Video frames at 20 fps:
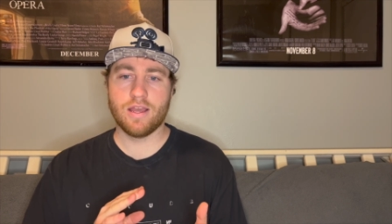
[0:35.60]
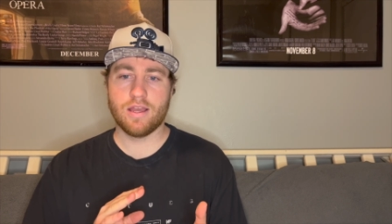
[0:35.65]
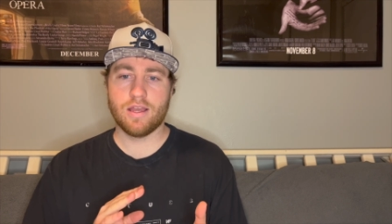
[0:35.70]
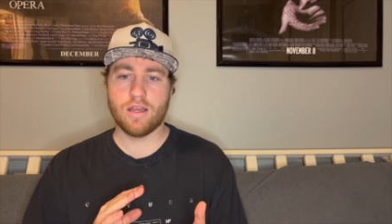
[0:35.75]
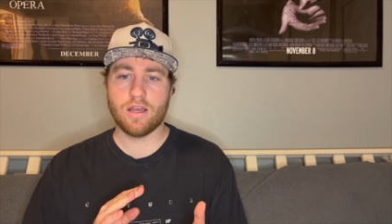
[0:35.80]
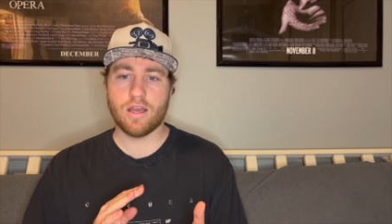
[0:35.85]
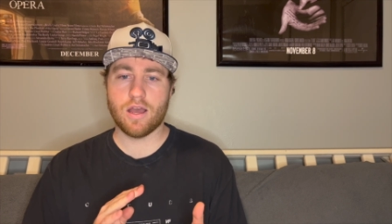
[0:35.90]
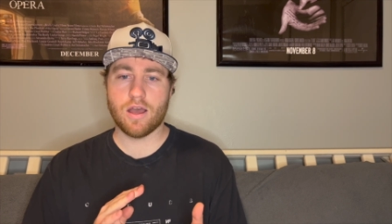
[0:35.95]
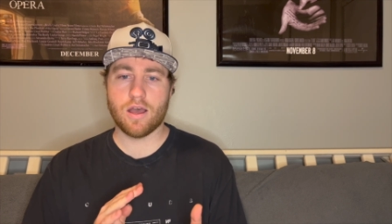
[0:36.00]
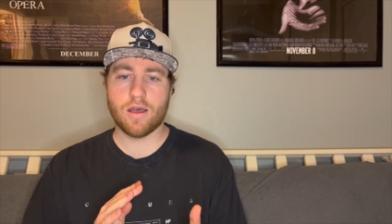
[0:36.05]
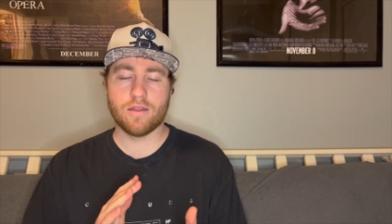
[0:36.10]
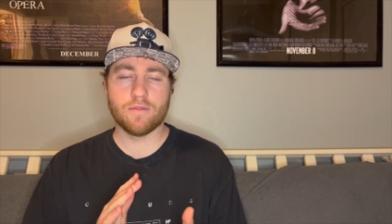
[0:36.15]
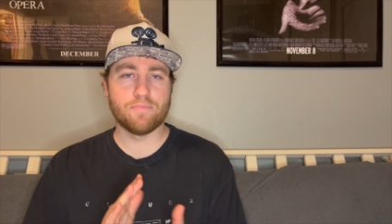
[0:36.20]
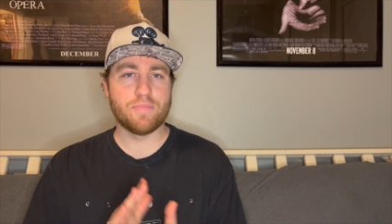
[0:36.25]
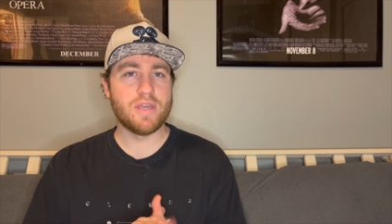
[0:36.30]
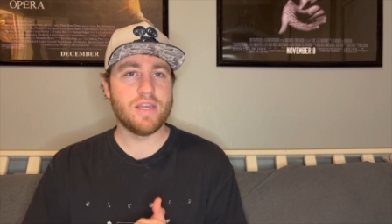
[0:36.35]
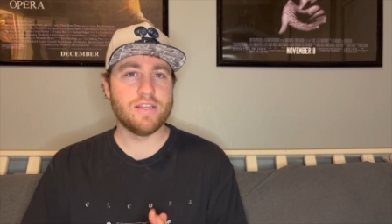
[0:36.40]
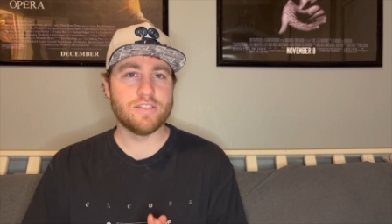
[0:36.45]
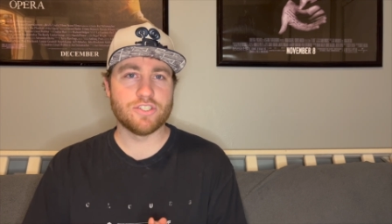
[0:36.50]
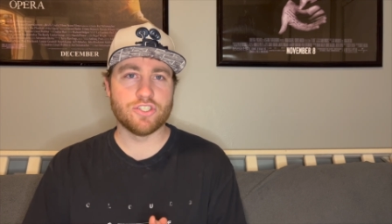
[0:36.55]
uh,
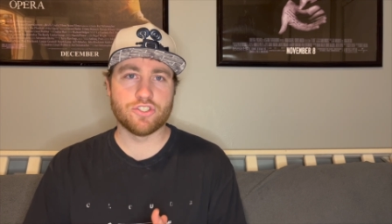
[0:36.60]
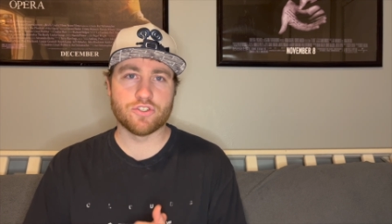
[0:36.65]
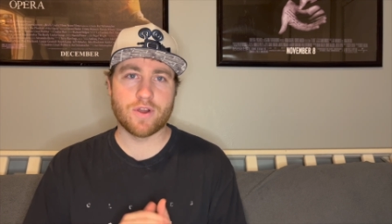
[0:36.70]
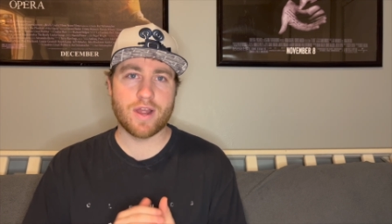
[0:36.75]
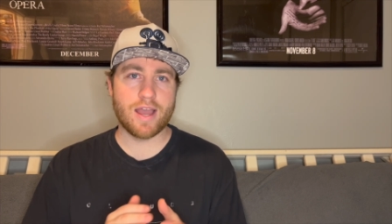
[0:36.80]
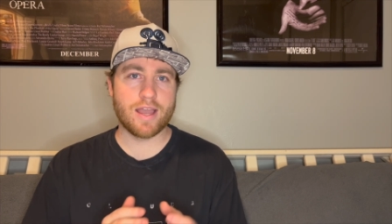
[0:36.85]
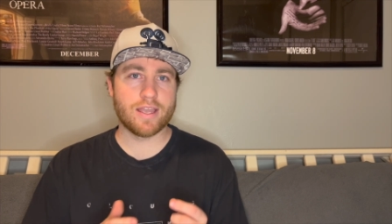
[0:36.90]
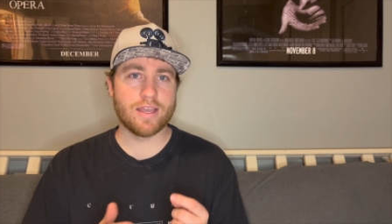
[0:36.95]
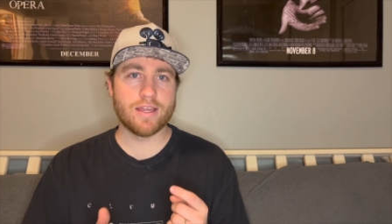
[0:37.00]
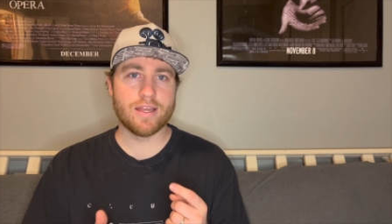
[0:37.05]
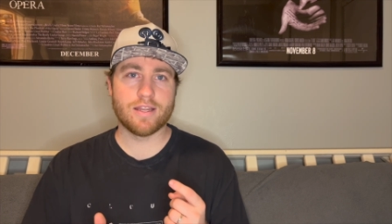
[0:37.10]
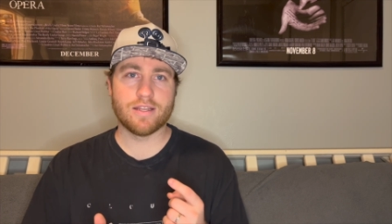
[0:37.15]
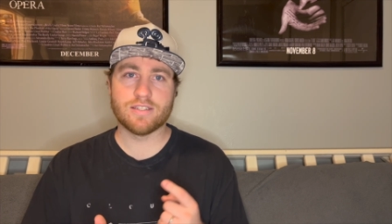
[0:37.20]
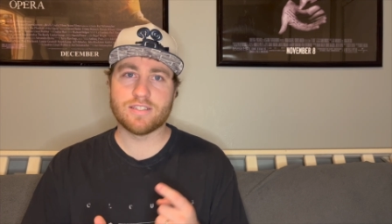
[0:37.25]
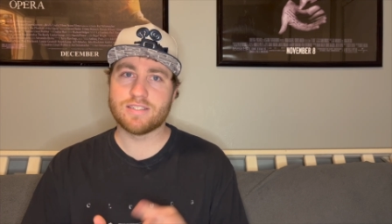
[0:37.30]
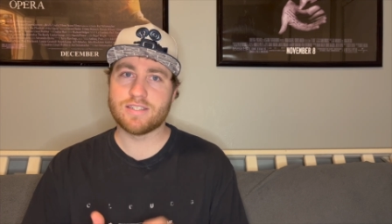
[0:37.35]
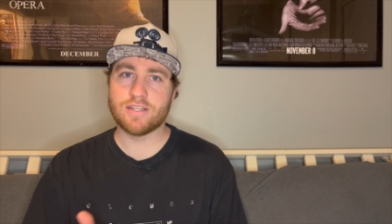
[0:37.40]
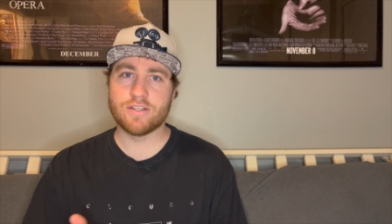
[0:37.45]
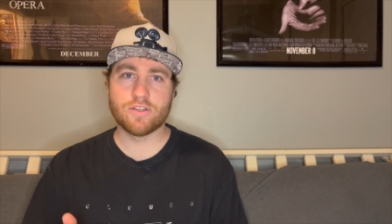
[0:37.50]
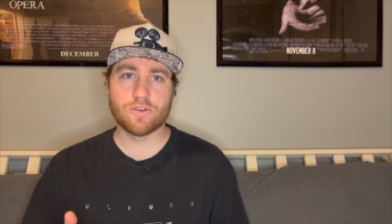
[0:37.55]
Pete's Dragon,
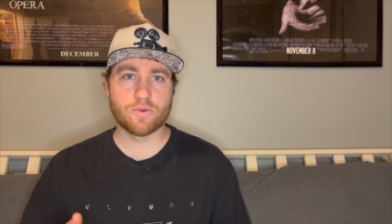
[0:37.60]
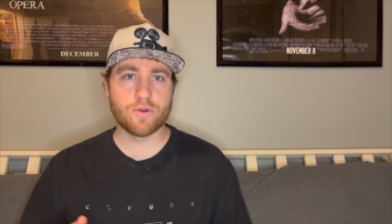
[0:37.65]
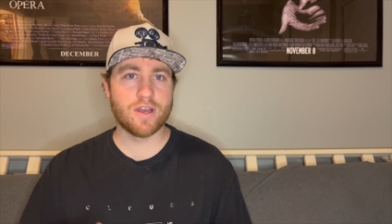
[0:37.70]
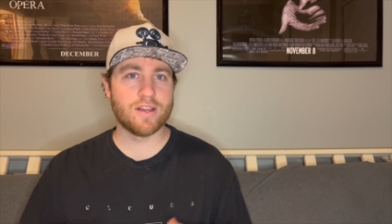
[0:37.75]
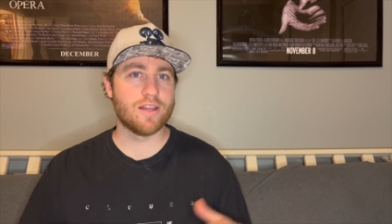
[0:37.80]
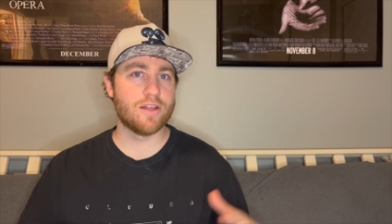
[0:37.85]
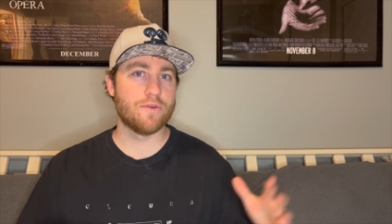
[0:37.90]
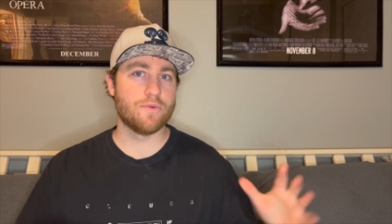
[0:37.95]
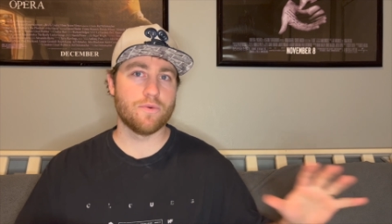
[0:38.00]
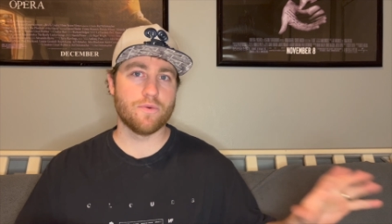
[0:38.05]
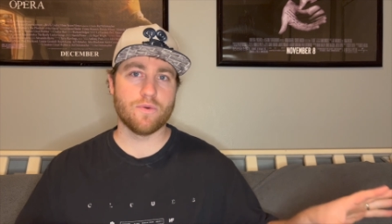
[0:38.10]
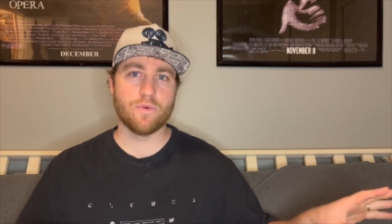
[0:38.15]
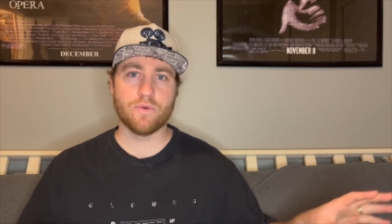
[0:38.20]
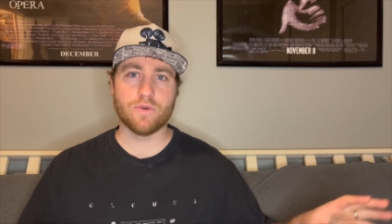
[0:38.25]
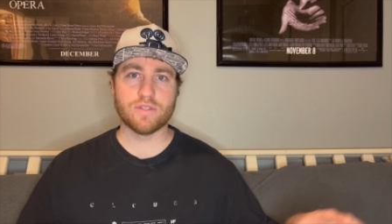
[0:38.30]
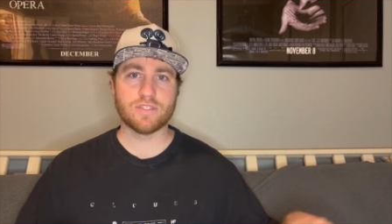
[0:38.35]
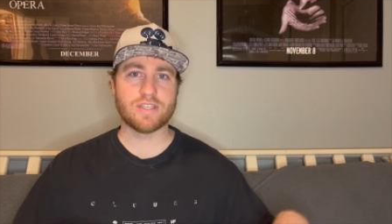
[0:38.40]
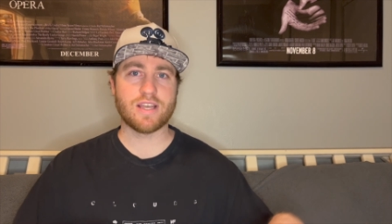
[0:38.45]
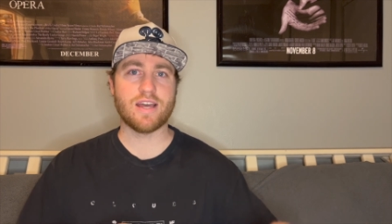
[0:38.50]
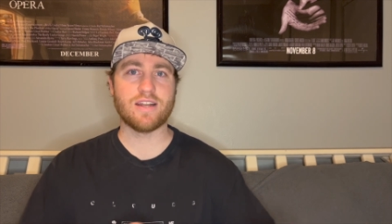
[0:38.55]
Cinderella
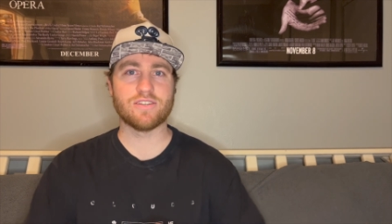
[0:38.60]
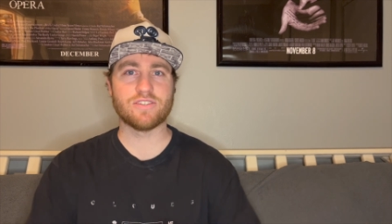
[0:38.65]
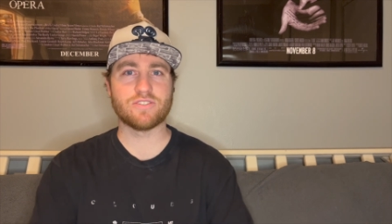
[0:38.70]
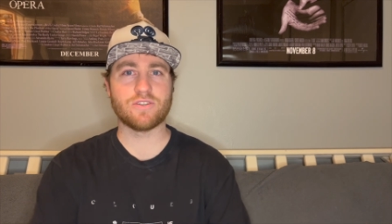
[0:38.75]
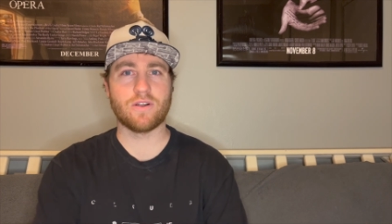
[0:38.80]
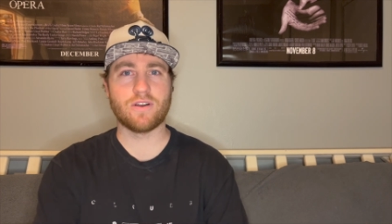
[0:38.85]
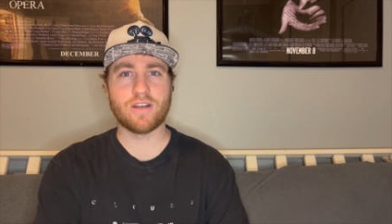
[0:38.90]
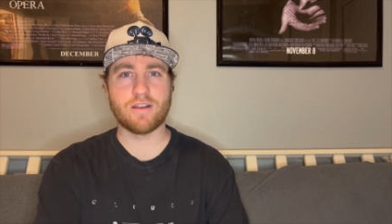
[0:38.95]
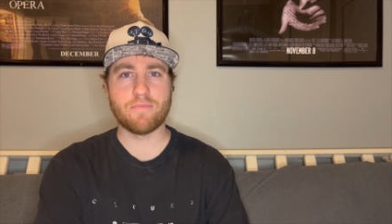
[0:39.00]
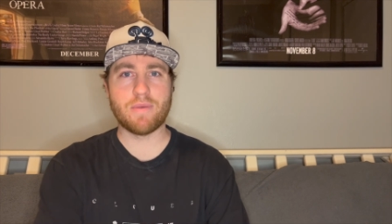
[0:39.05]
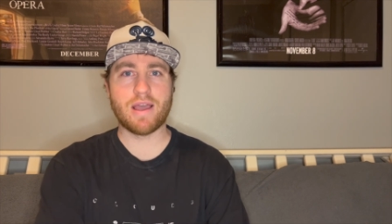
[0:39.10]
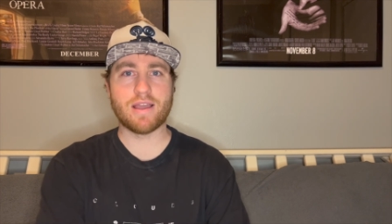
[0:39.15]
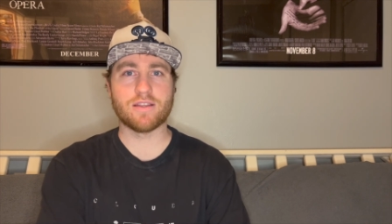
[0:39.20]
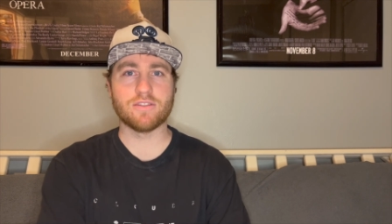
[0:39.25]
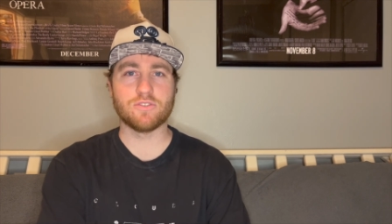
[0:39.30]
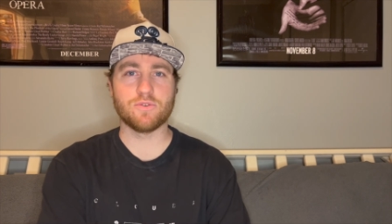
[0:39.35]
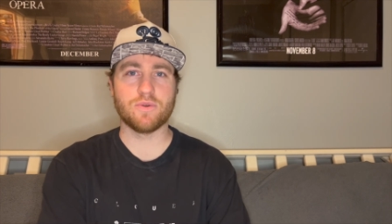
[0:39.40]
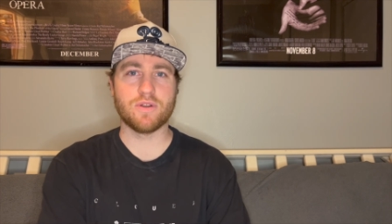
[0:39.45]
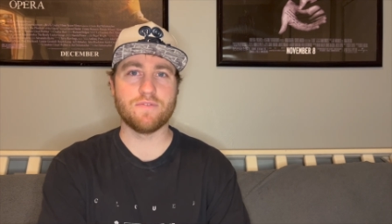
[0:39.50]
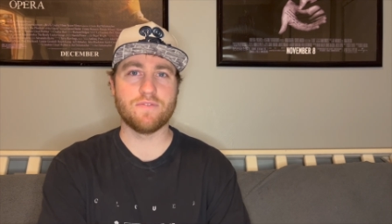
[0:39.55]
was kind of started back in
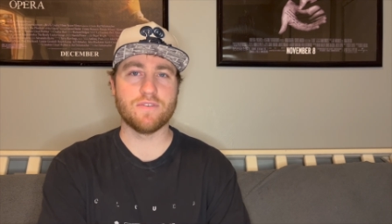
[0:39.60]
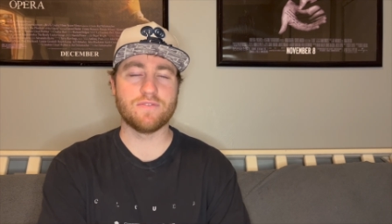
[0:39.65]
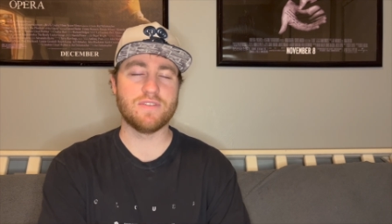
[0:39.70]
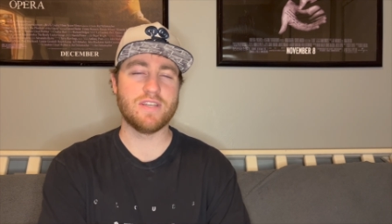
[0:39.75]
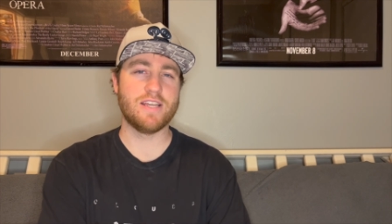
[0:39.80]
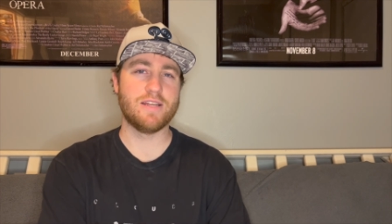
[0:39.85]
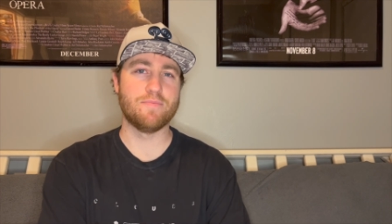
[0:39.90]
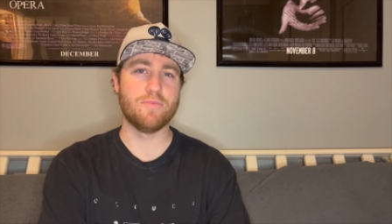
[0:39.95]
2015.